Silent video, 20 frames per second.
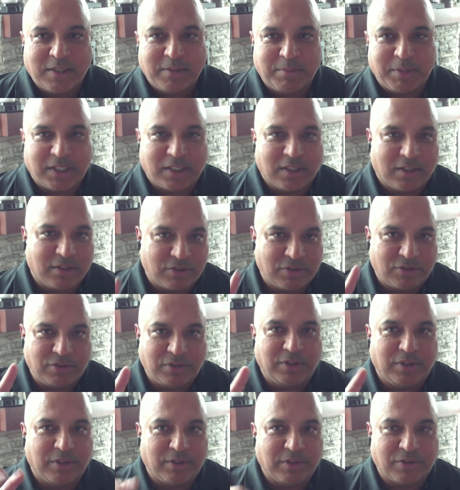because
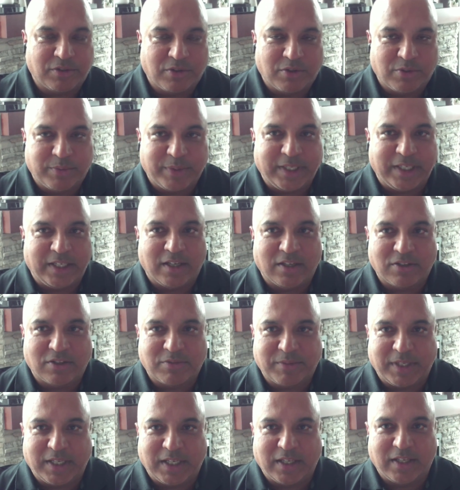2 years ago we
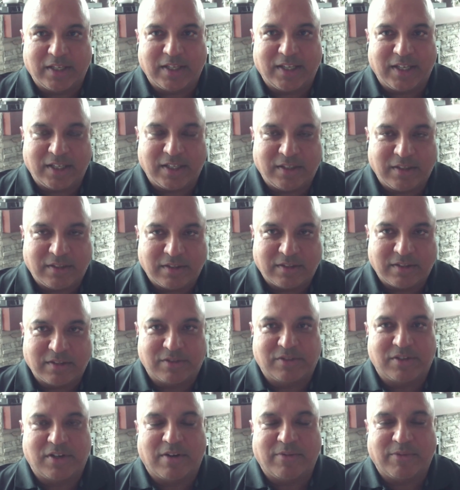announced we hit a
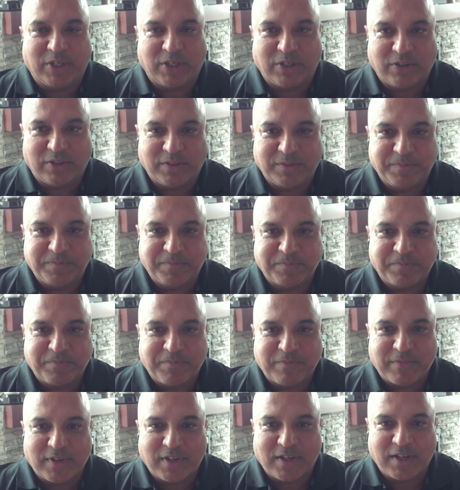discovery hole,
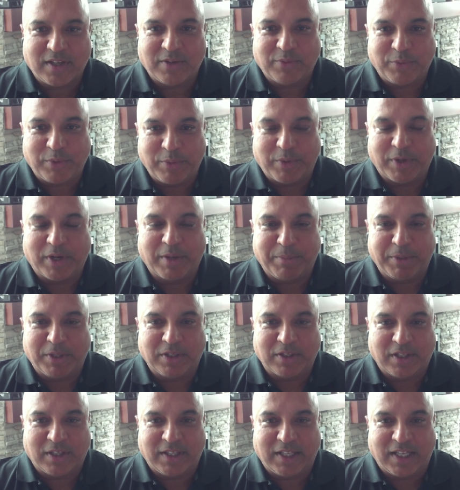and we want to
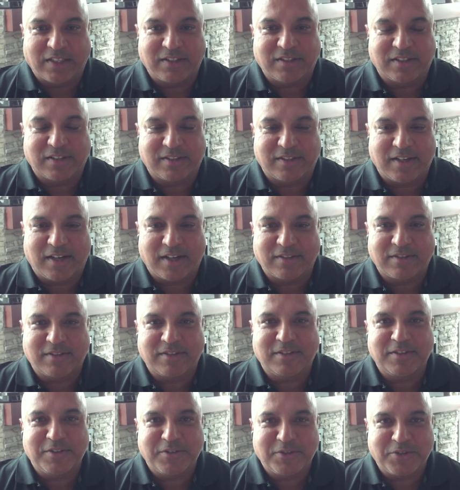build on that
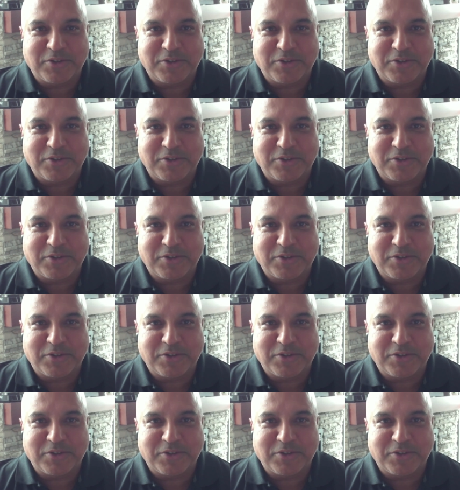success.